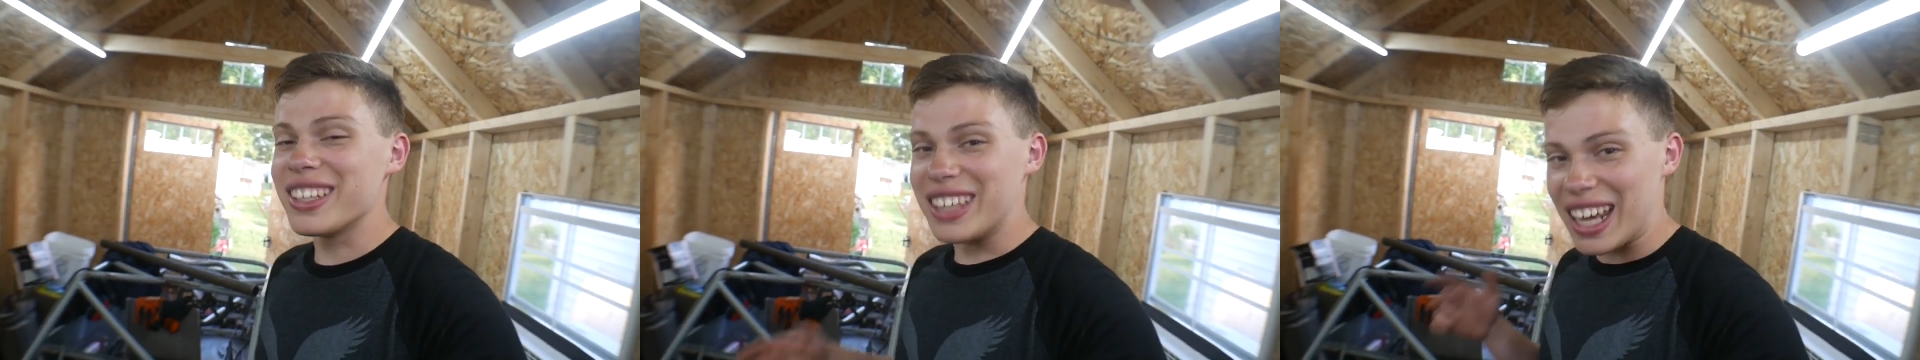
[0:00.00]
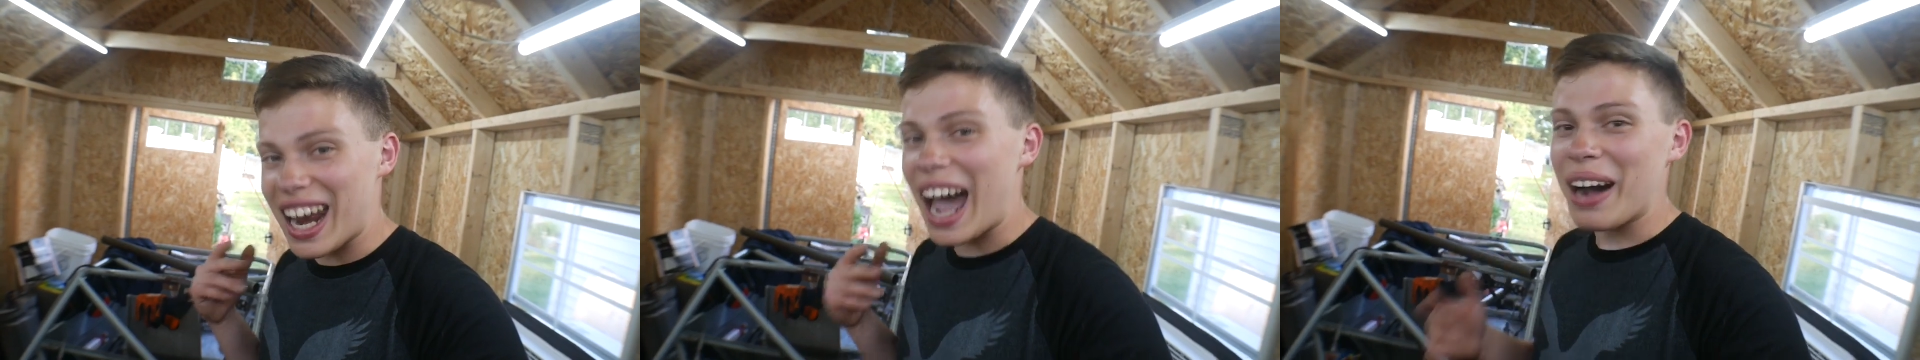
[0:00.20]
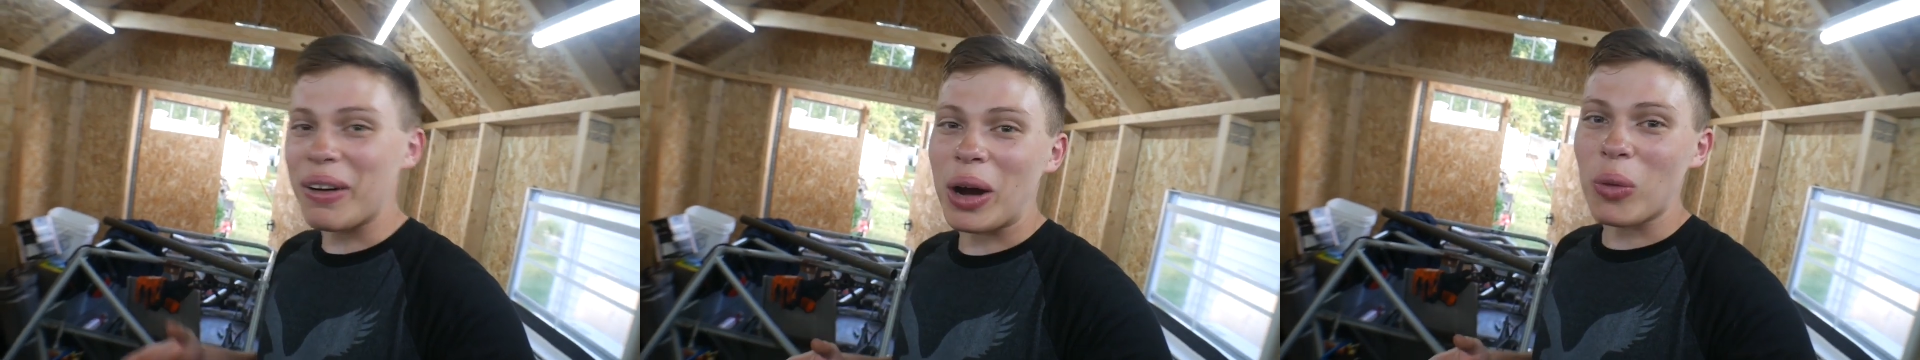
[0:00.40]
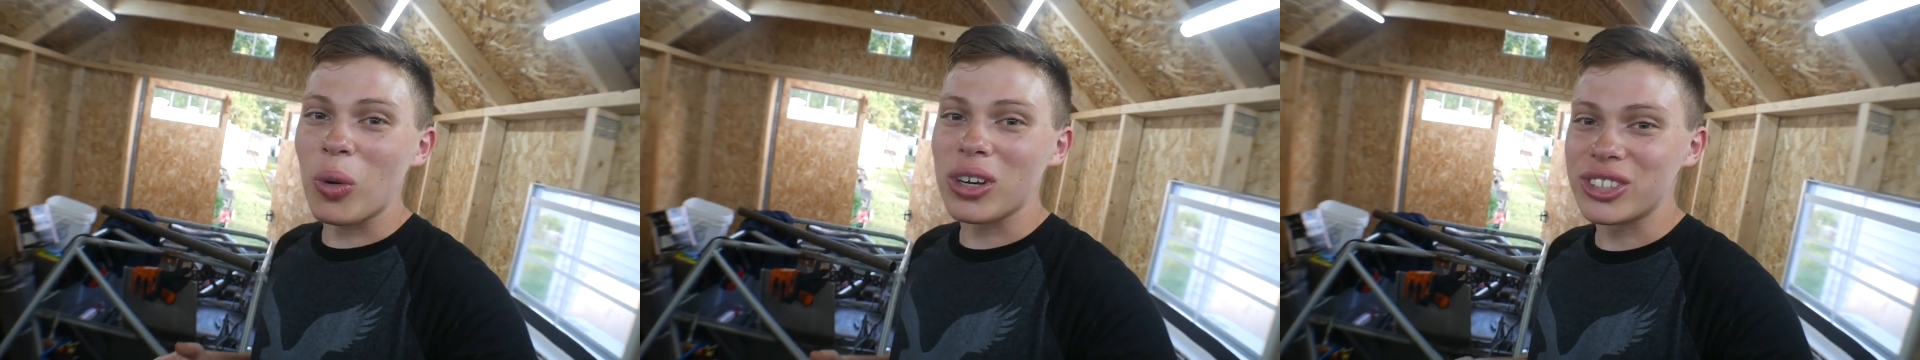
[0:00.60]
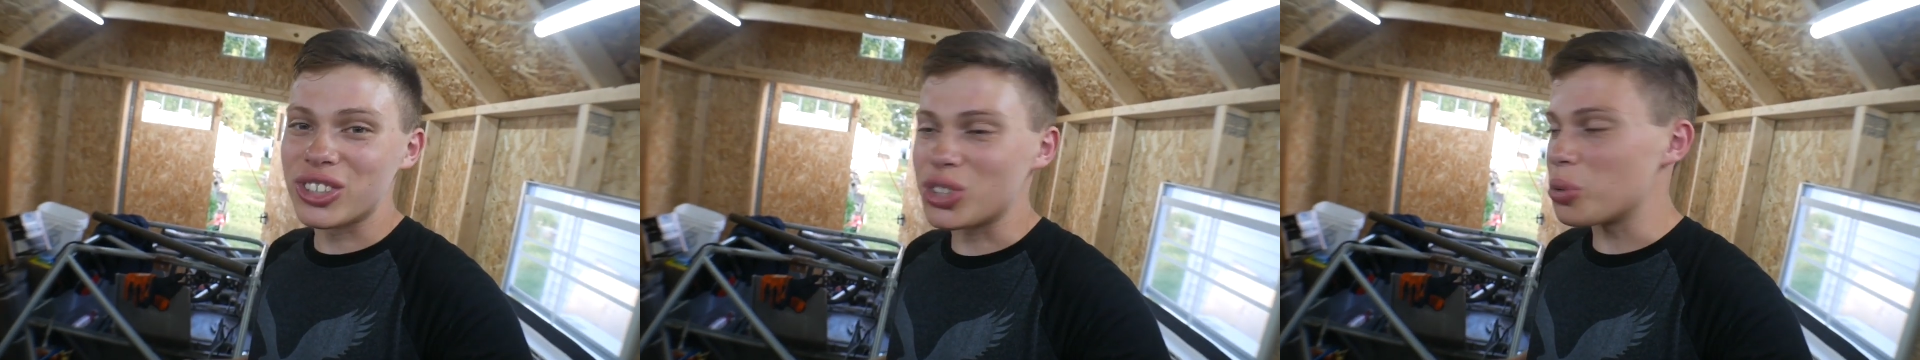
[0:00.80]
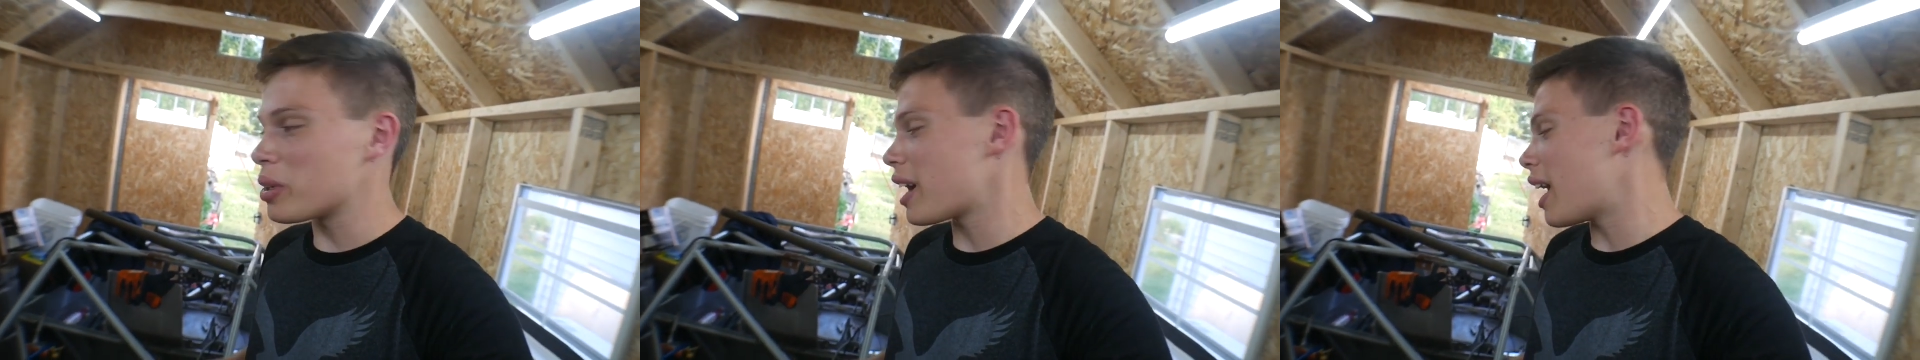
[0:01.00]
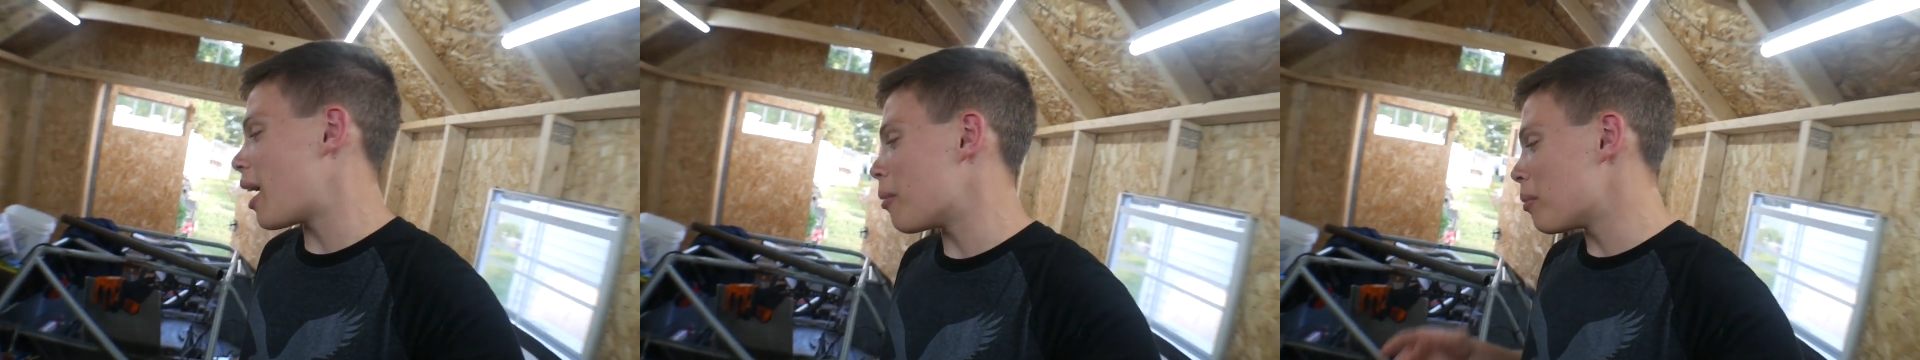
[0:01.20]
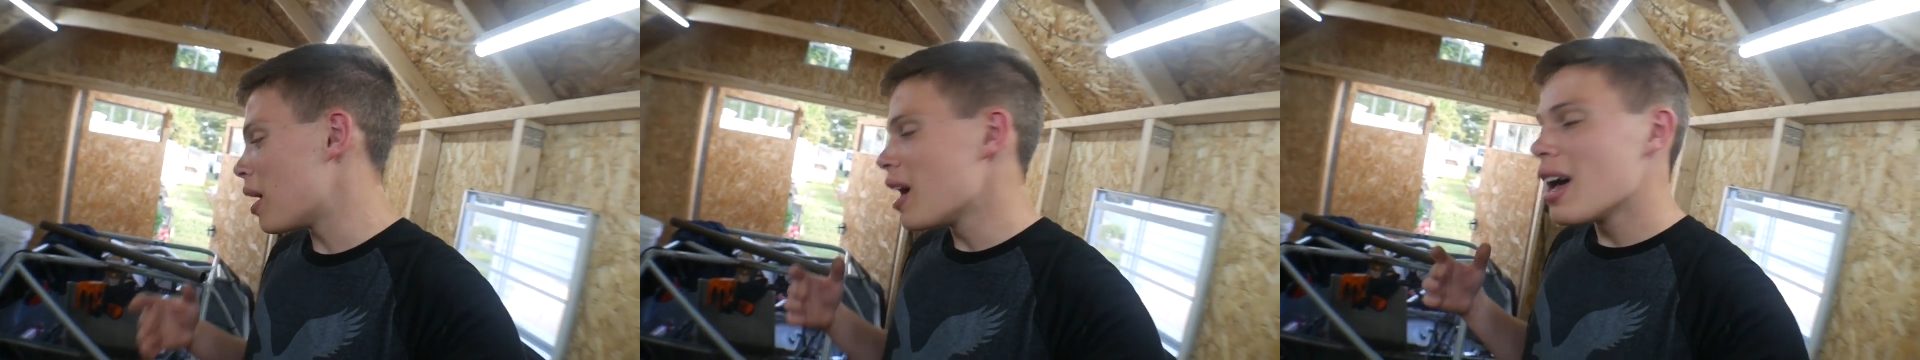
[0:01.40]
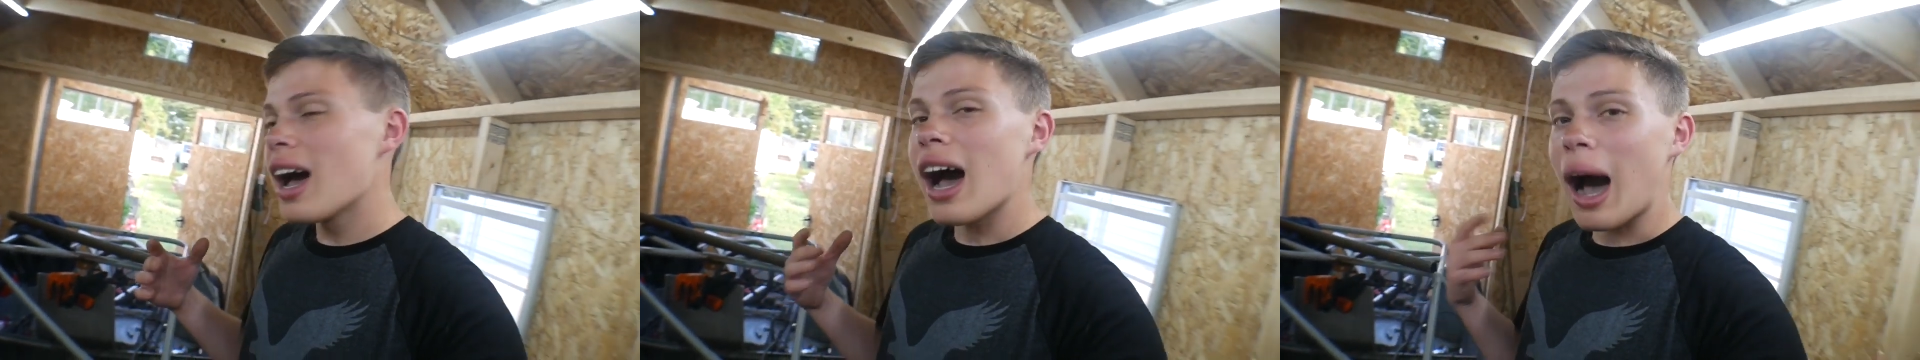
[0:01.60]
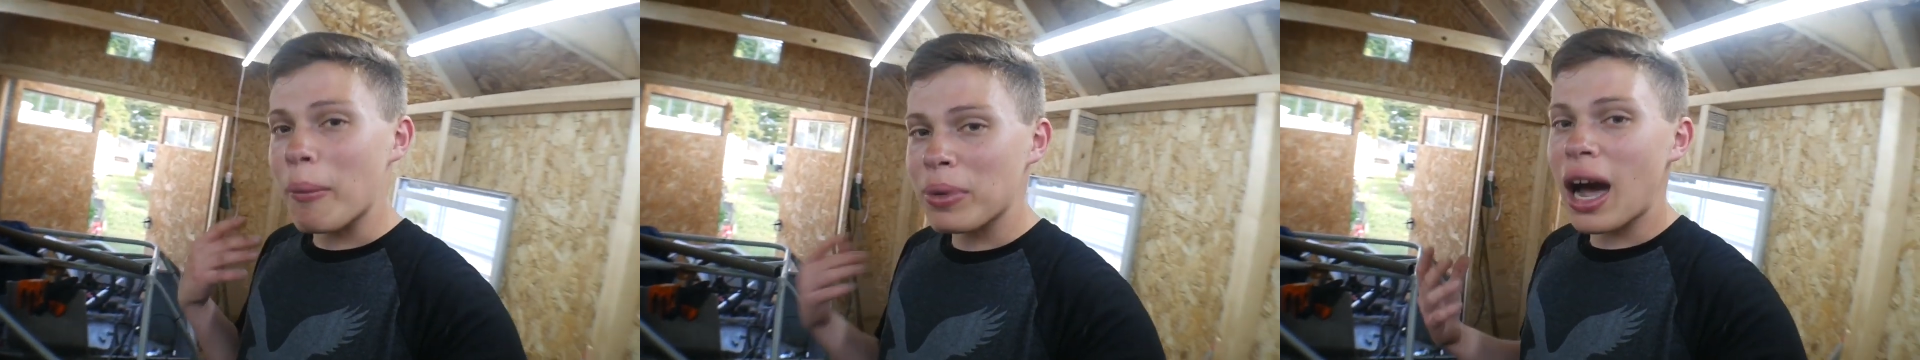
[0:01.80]
than how I was doing, and I'm
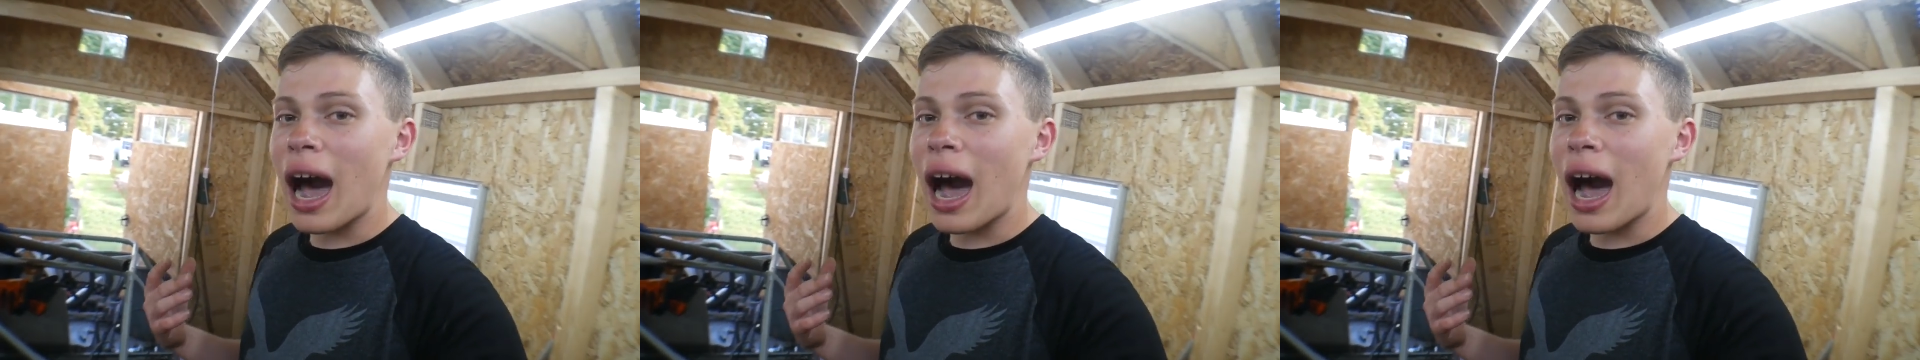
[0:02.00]
I'm